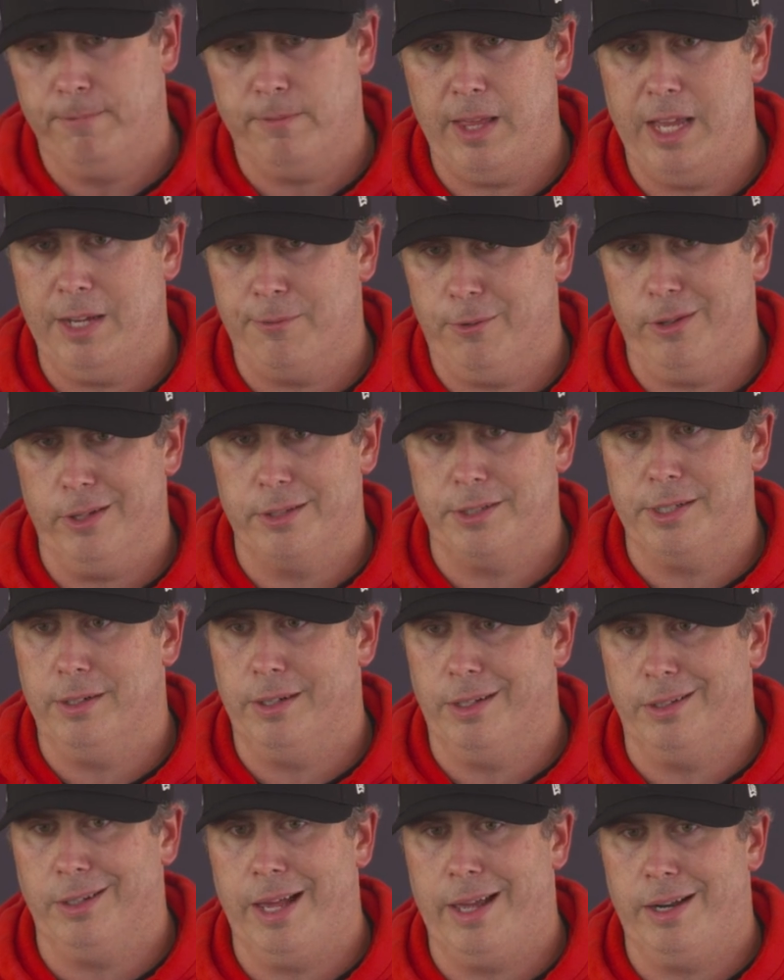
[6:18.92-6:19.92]
Thankful that it's here
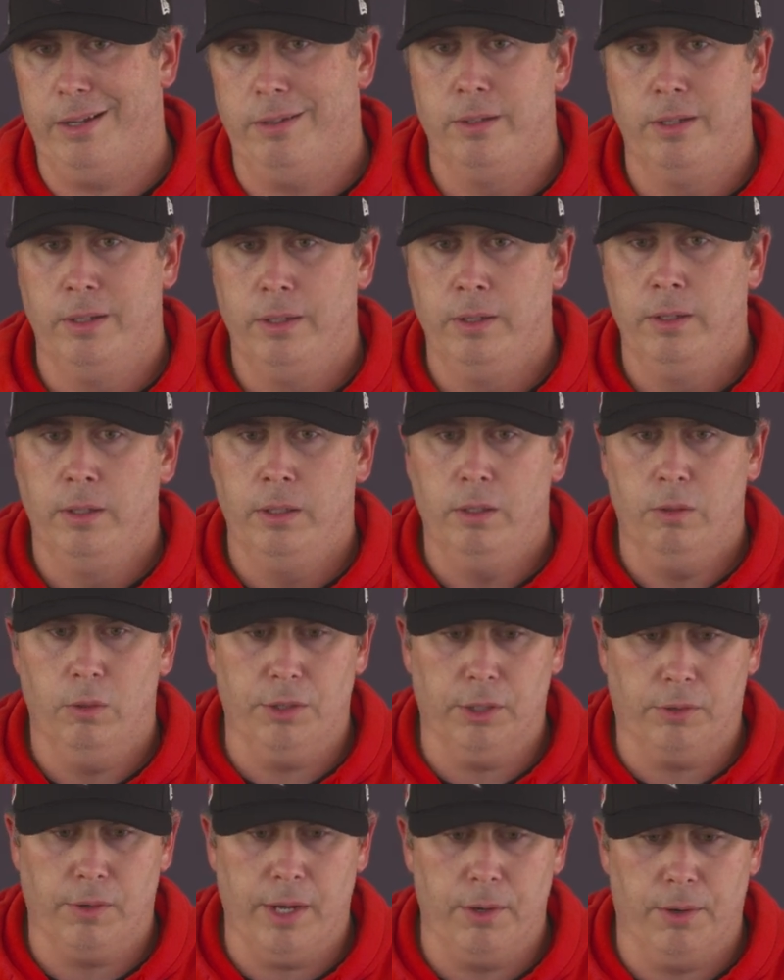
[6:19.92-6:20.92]
in Atlanta
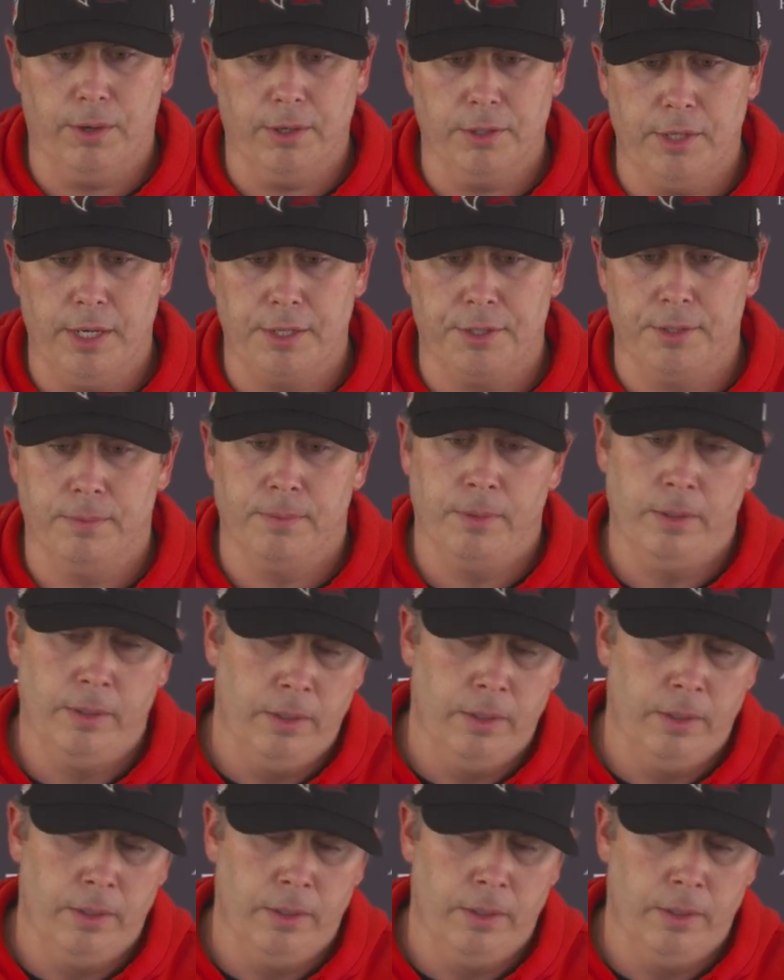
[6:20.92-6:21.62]
with a great organization.